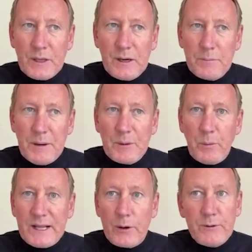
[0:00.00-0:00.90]
maybe
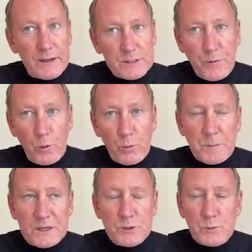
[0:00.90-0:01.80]
we don't get forward as
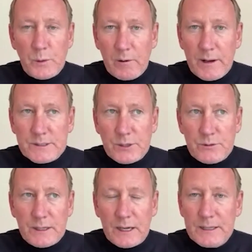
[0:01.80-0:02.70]
much as we like to
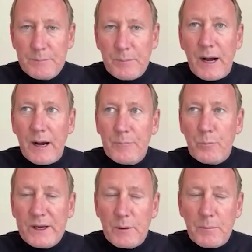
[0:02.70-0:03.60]
today, but
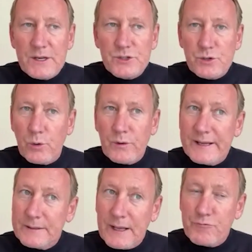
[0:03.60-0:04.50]
we're going to make sure
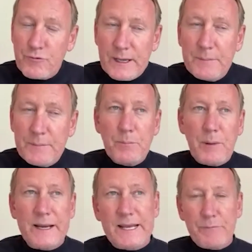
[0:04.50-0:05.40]
they really
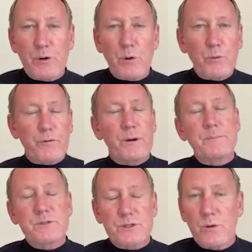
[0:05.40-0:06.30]
make it difficult for them
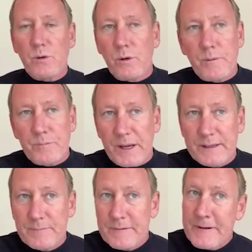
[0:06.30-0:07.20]
to score.
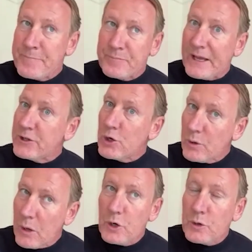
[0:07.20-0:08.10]
And then
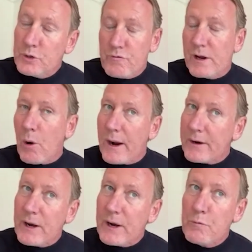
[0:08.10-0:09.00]
you're relying
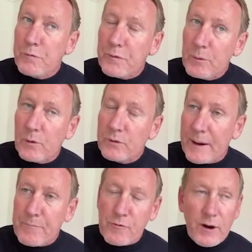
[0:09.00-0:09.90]
on hopefully on
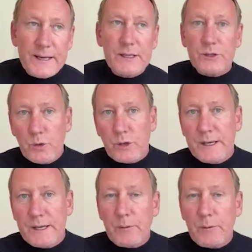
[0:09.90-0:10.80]
that break you
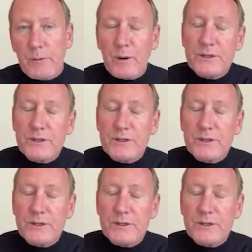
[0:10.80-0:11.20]
can nick one